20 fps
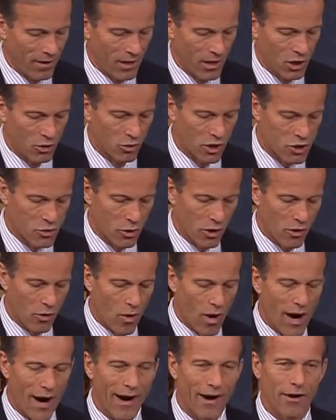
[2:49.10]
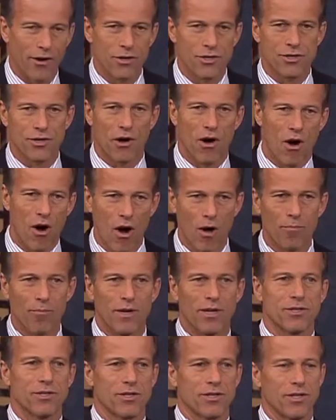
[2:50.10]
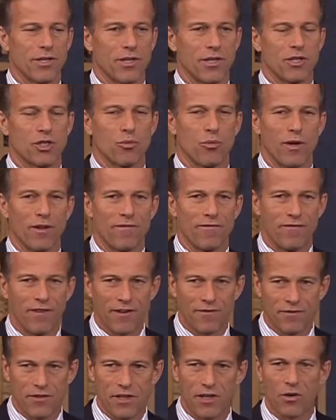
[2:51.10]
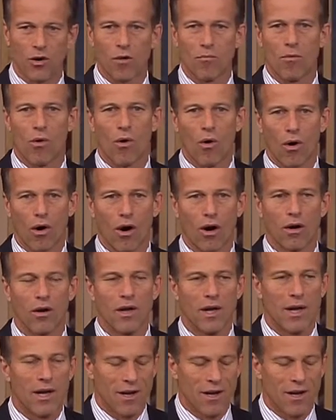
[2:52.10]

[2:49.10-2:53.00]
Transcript: which requires all businesses with 50 or more